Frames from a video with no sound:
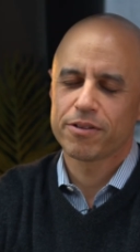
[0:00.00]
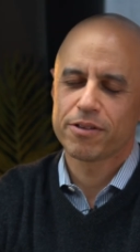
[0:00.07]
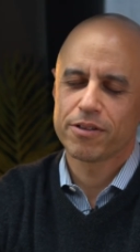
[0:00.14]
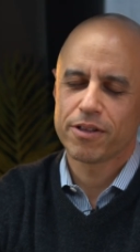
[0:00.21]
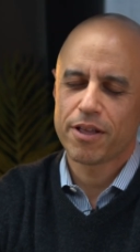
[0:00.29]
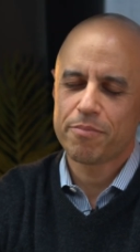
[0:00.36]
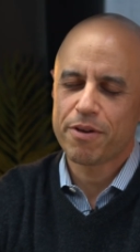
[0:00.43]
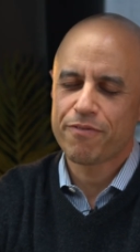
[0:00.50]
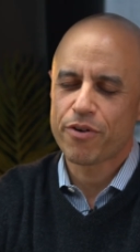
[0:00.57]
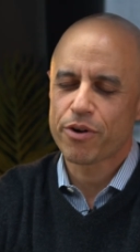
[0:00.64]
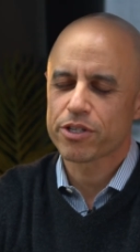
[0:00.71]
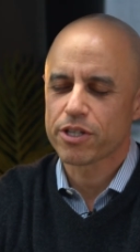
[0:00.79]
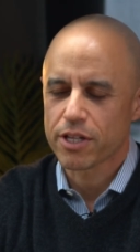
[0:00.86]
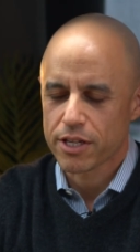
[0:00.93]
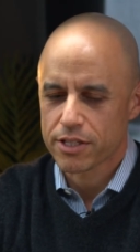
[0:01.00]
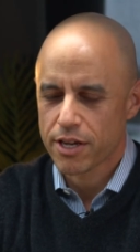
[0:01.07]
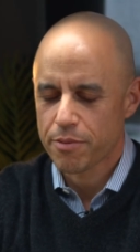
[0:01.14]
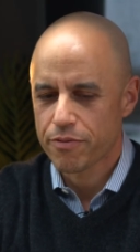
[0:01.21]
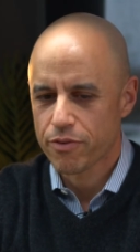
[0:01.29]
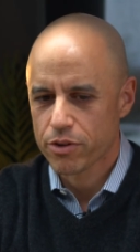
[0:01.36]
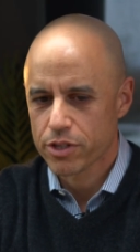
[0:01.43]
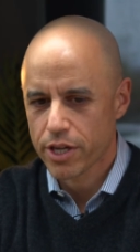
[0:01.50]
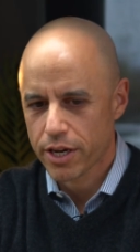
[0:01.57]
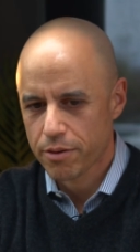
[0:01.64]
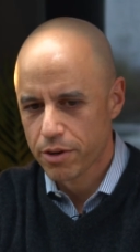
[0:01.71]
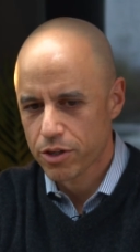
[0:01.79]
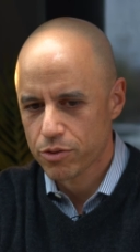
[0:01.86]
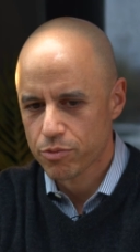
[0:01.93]
let me focus on that statement for a
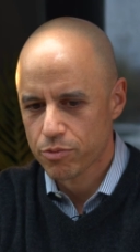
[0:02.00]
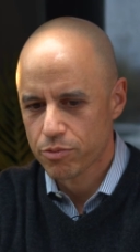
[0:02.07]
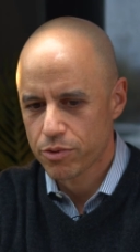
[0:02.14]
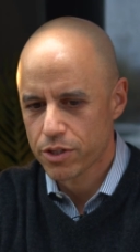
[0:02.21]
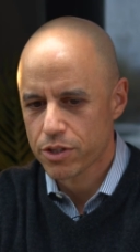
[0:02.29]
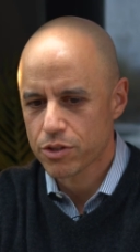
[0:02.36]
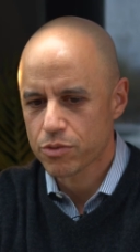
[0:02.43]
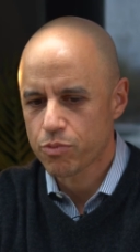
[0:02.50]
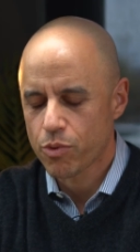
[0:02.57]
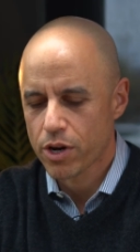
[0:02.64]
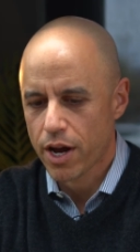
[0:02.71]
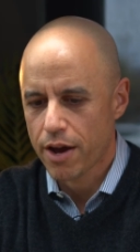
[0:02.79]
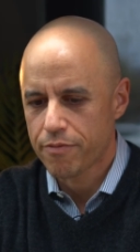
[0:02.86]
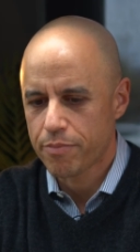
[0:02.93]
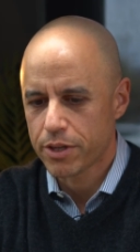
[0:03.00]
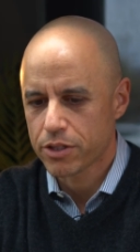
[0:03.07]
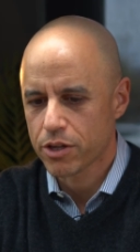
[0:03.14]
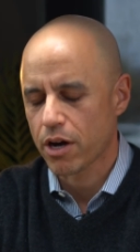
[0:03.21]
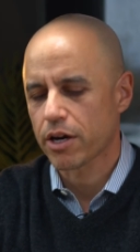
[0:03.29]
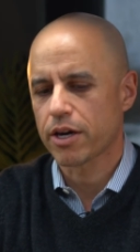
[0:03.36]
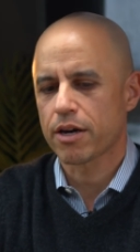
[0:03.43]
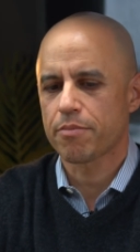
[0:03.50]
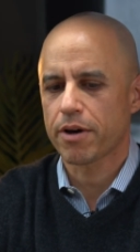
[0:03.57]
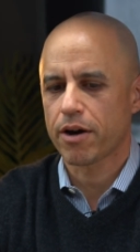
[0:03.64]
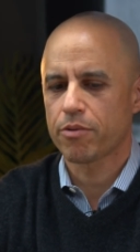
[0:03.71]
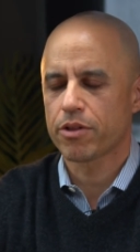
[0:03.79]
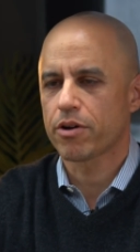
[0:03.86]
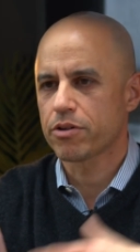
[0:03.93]
second, because this is what I've been talking
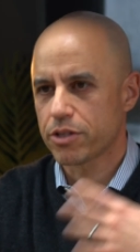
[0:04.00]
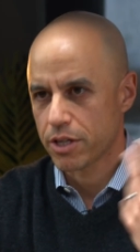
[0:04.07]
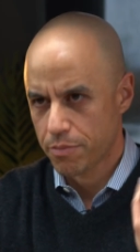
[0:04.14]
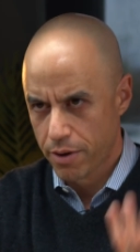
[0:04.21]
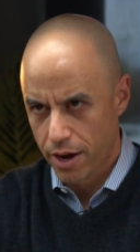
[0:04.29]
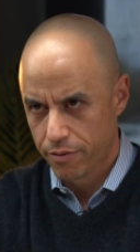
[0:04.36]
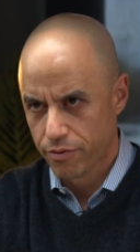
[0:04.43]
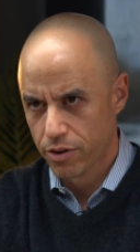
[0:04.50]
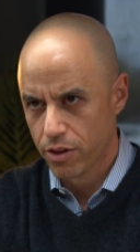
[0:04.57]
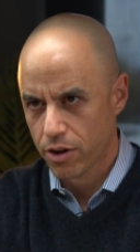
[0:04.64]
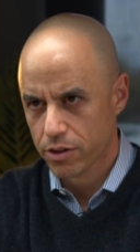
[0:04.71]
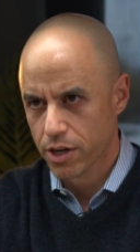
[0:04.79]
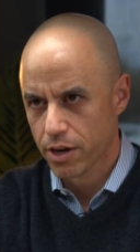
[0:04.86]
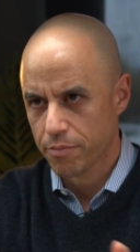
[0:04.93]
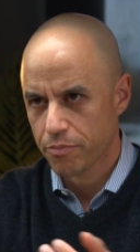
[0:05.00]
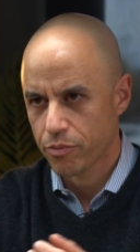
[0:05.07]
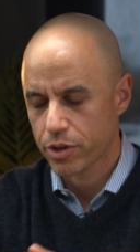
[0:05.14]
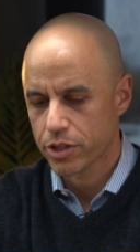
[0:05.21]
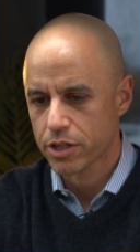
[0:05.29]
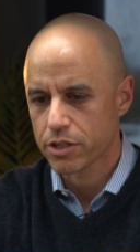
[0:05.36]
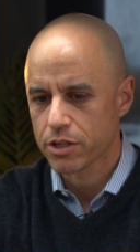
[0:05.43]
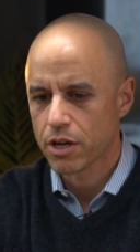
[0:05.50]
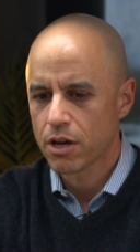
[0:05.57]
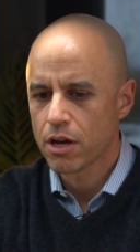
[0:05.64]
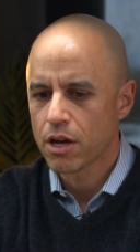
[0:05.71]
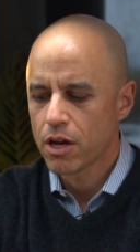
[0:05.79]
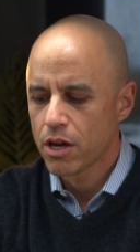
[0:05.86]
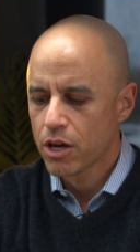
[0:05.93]
about with our Z-Pack for a long time, which is
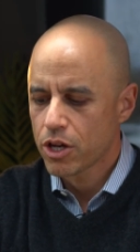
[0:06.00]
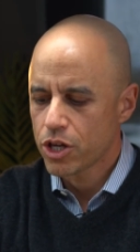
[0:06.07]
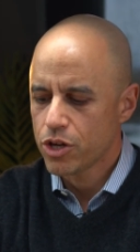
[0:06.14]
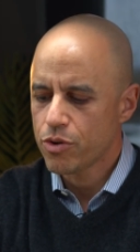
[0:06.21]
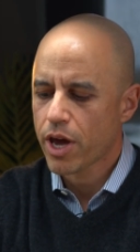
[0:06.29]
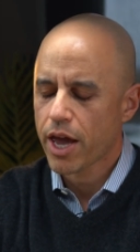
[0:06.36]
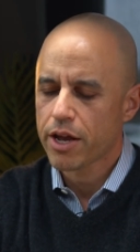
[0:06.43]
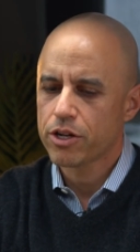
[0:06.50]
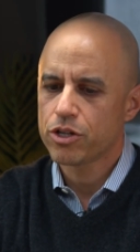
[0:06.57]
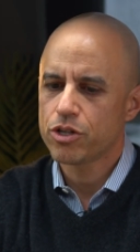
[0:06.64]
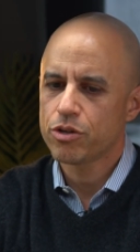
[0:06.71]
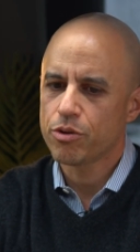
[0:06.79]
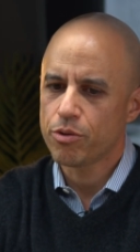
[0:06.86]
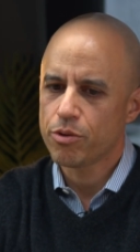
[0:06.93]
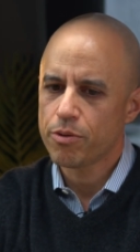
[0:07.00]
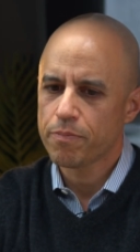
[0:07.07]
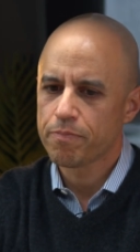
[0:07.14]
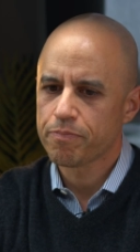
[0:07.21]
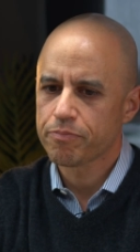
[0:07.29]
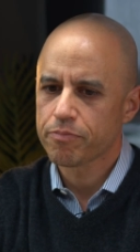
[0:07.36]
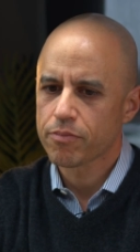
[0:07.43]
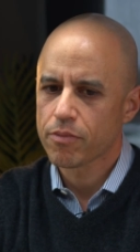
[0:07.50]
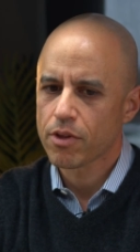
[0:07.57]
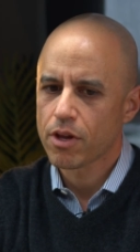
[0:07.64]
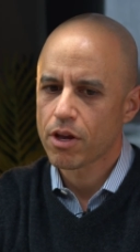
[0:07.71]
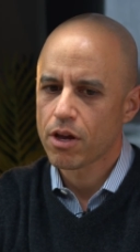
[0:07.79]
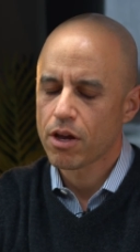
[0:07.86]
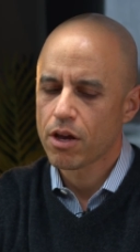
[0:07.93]
you can do
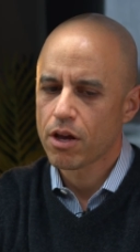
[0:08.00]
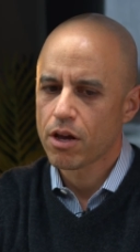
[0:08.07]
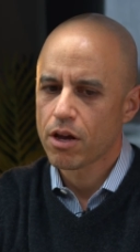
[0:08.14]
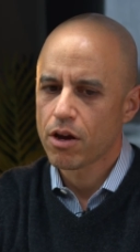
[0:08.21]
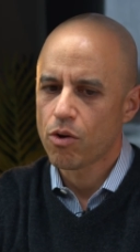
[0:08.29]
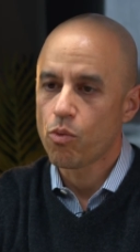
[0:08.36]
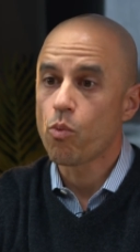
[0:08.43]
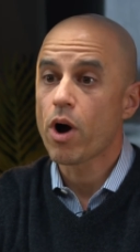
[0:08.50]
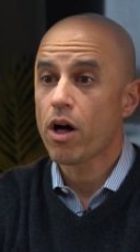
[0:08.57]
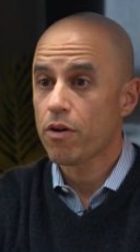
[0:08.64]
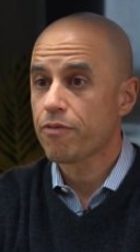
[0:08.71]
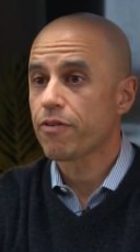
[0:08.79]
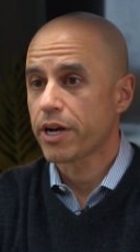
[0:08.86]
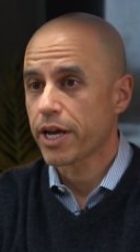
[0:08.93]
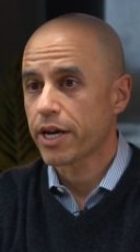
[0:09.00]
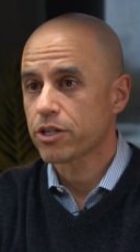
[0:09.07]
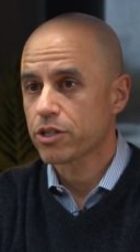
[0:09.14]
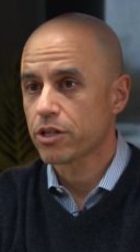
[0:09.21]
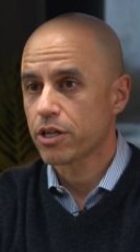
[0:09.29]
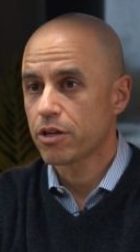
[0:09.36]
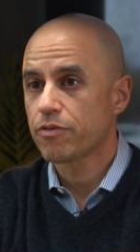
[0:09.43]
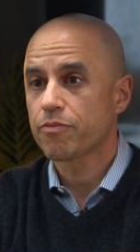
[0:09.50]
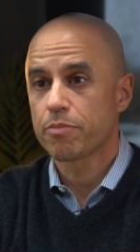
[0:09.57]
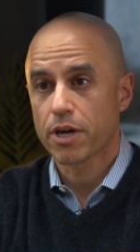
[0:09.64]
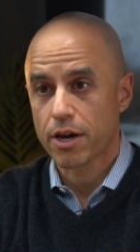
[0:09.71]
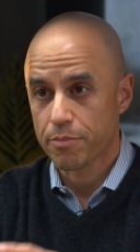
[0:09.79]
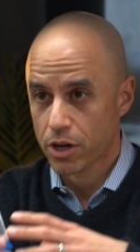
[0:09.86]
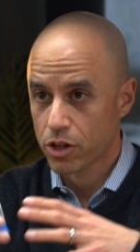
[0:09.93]
well financially. You've
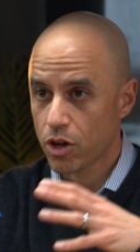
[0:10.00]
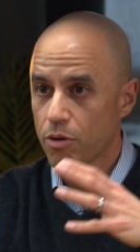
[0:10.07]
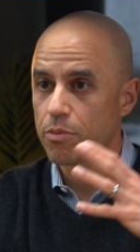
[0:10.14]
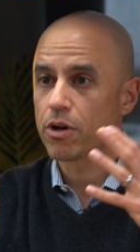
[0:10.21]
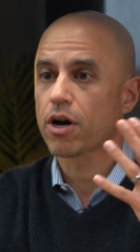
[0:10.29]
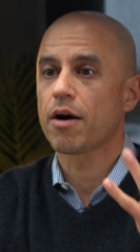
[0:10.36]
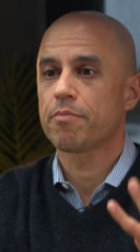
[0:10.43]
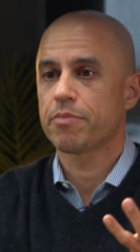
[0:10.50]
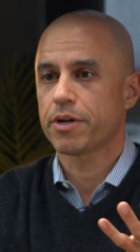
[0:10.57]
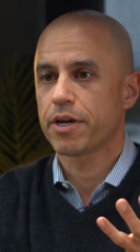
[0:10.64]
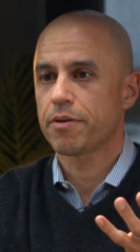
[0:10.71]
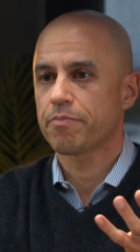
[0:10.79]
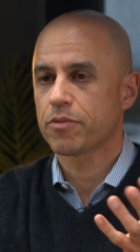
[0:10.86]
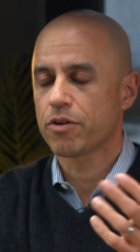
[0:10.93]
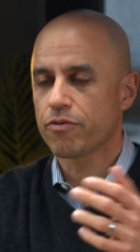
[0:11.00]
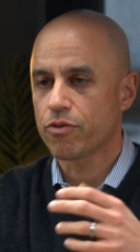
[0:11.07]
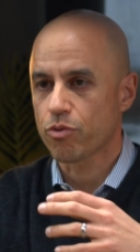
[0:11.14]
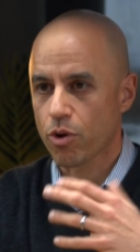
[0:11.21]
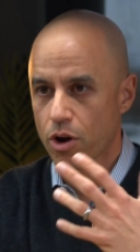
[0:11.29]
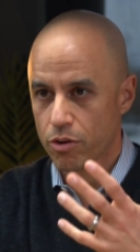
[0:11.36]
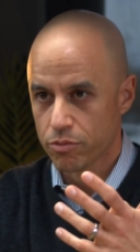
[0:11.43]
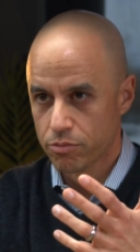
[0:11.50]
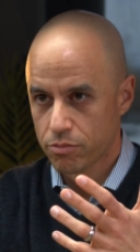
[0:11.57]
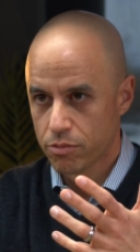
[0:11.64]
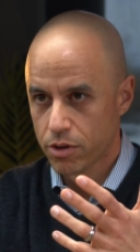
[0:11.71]
become a global company. You've grown